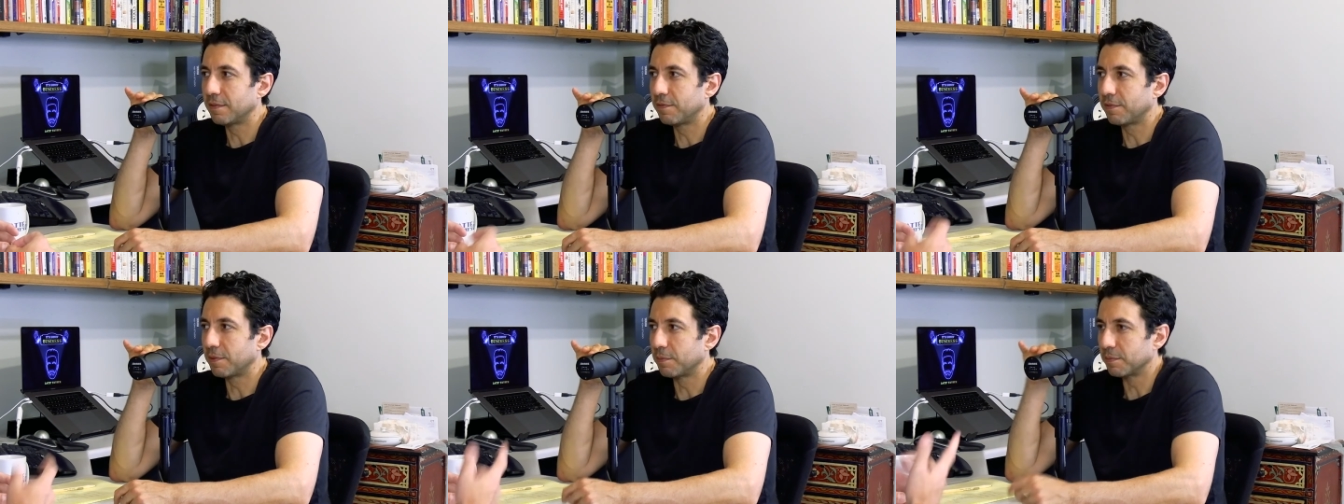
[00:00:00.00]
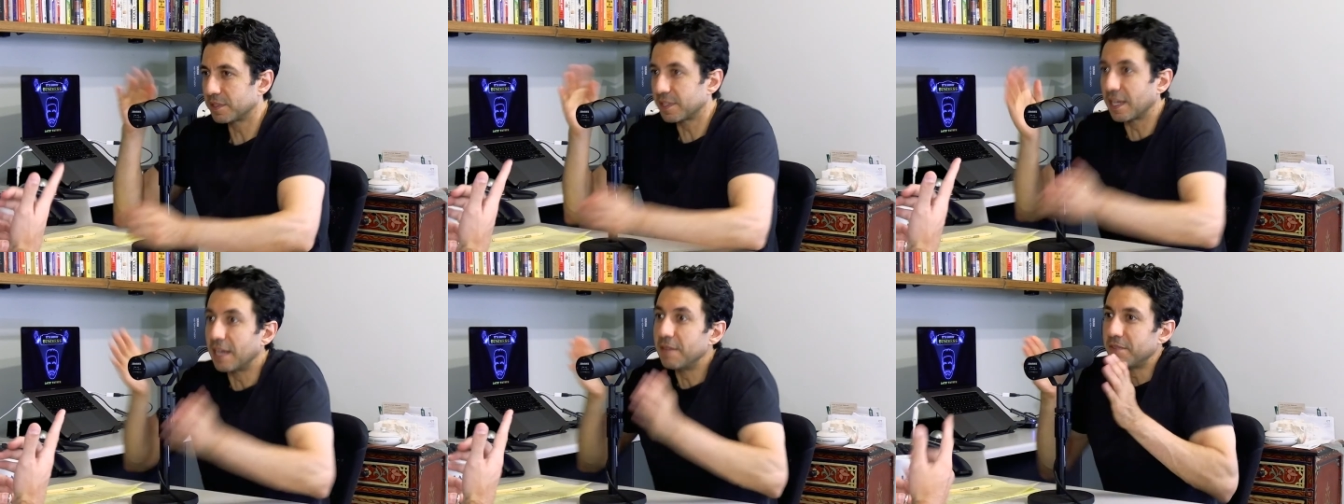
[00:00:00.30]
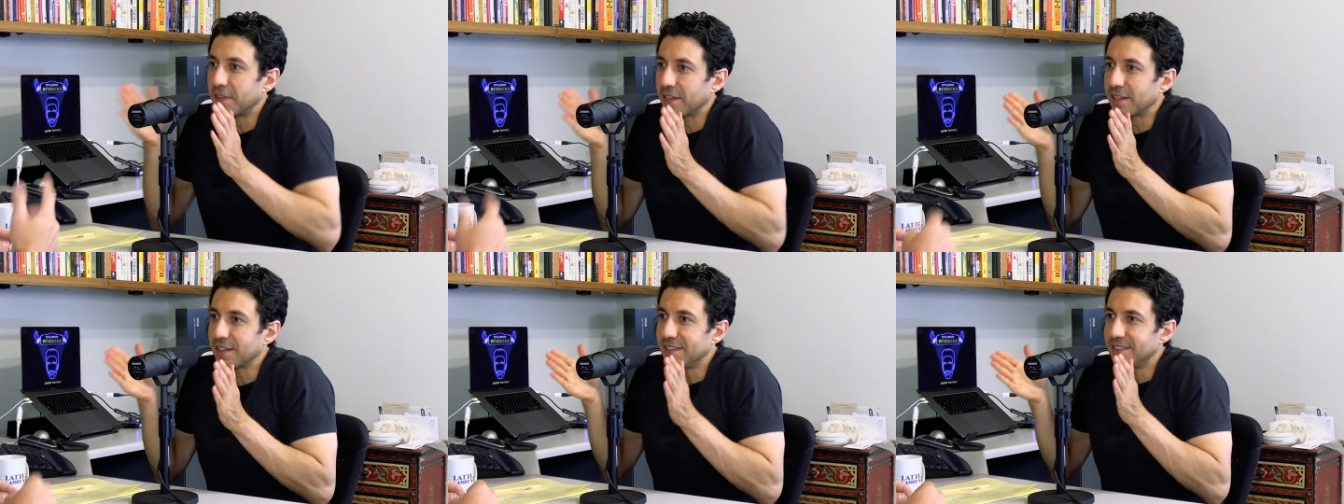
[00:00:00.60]
from
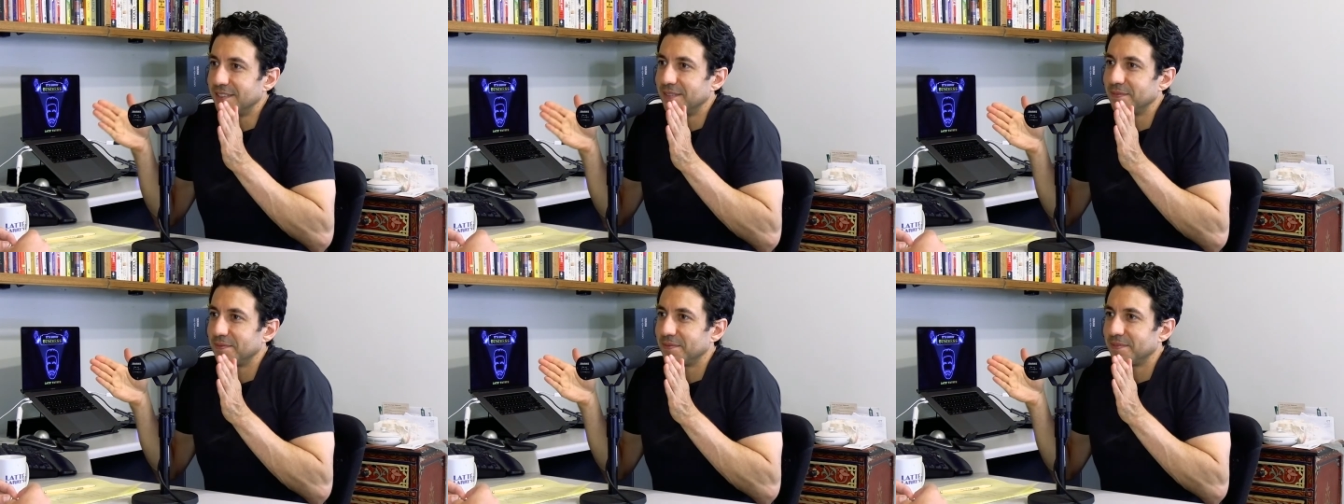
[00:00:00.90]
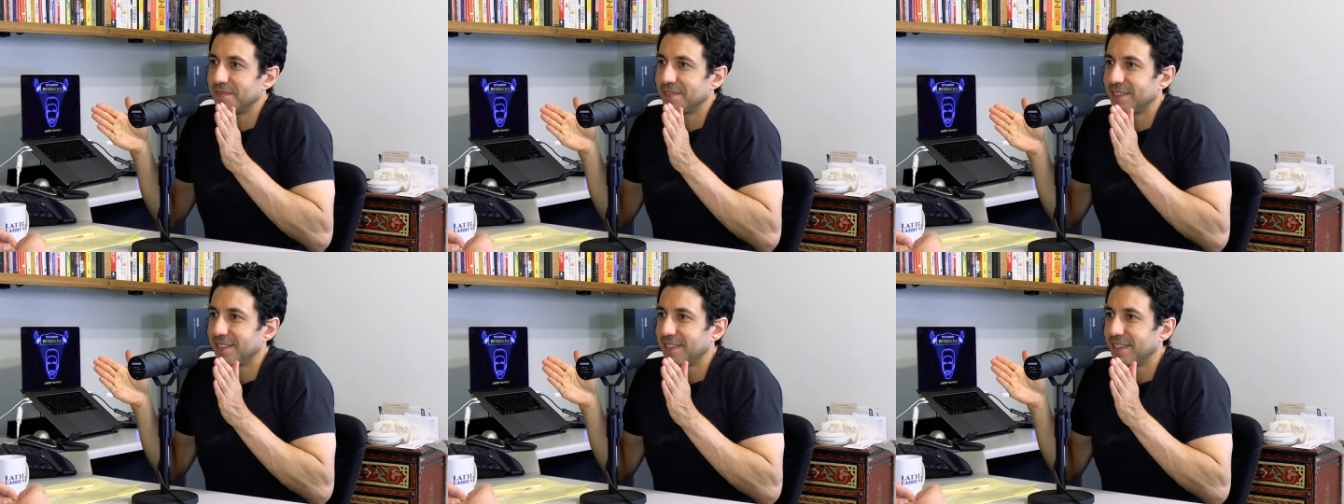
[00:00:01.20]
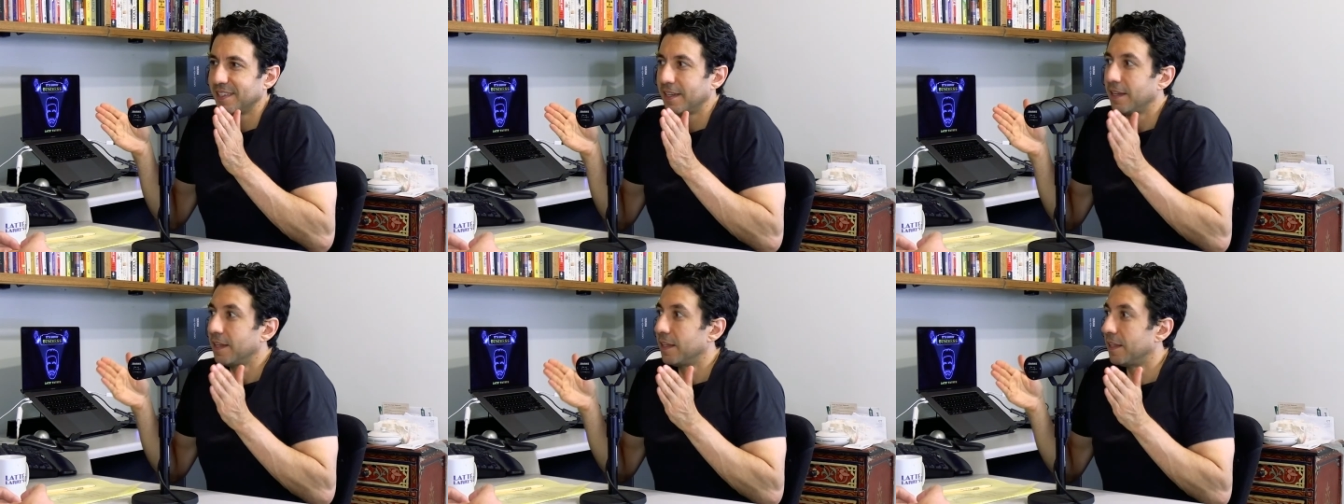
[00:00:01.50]
saving,
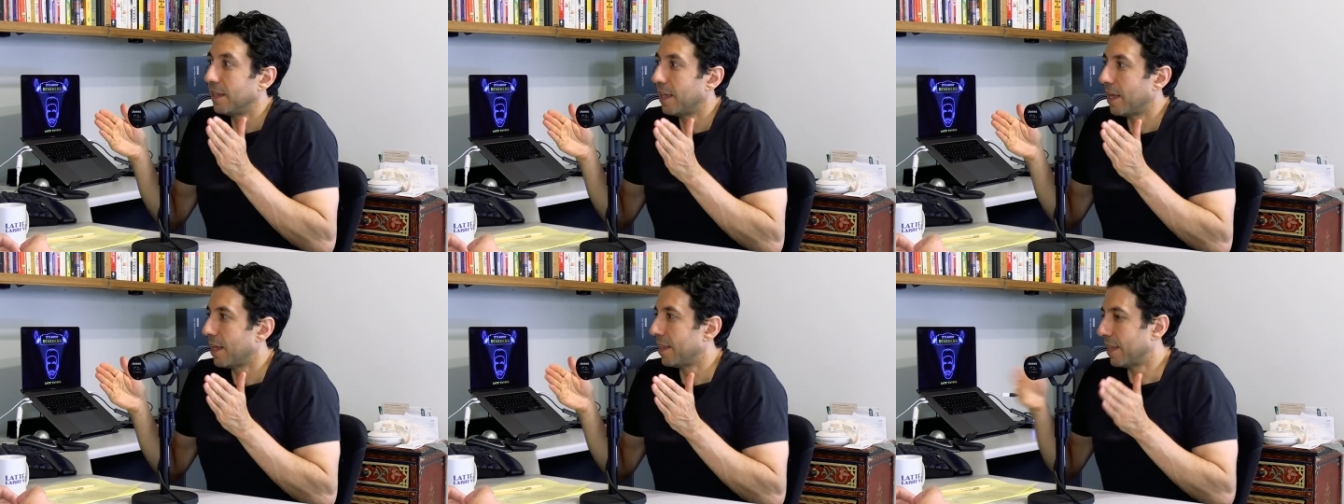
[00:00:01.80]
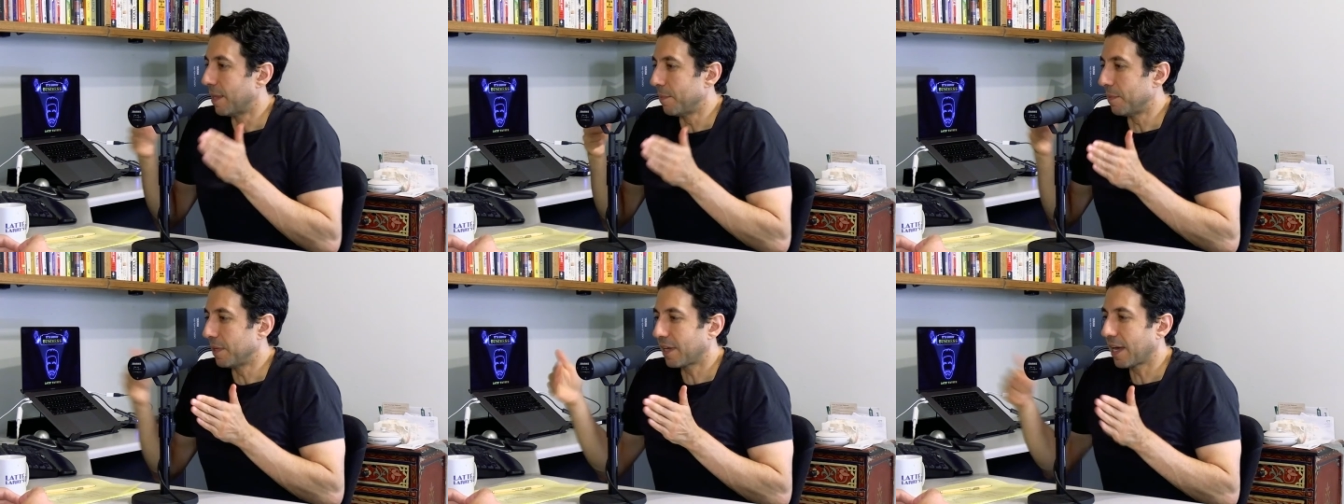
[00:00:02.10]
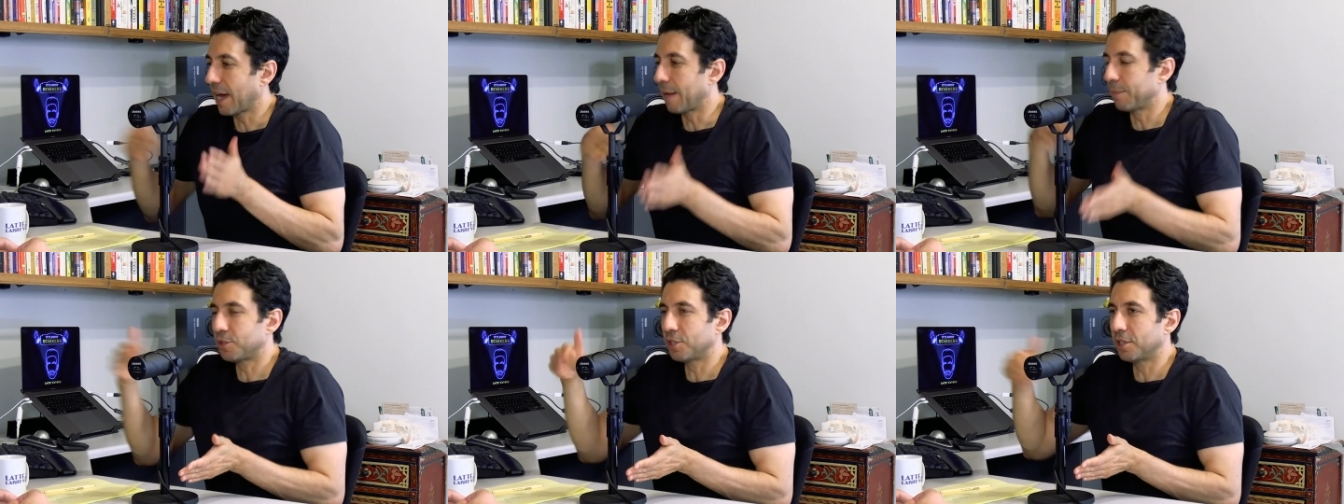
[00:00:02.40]
let me
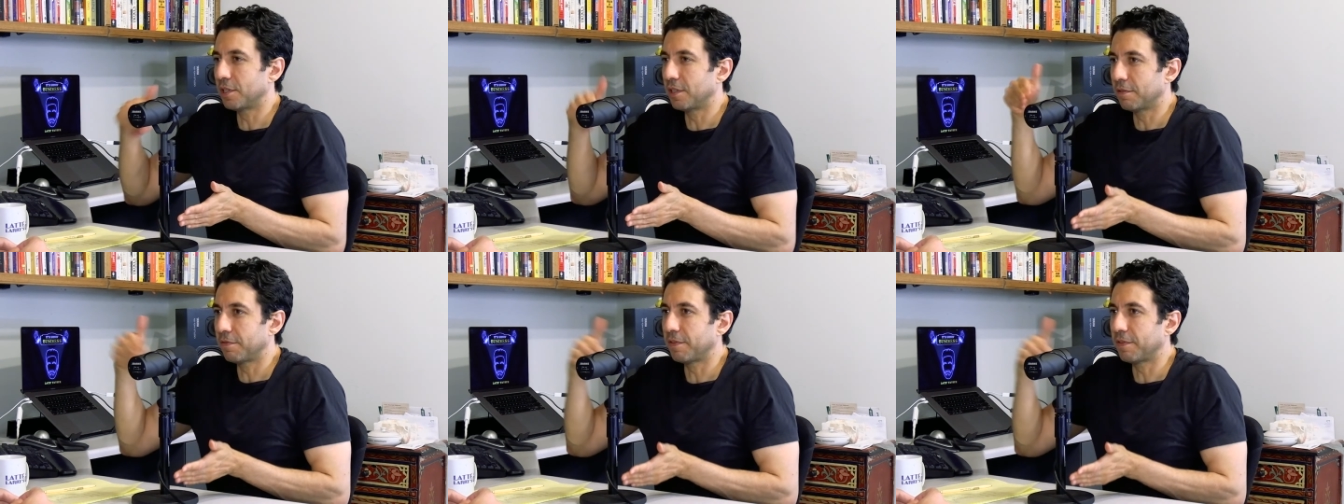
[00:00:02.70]
capture the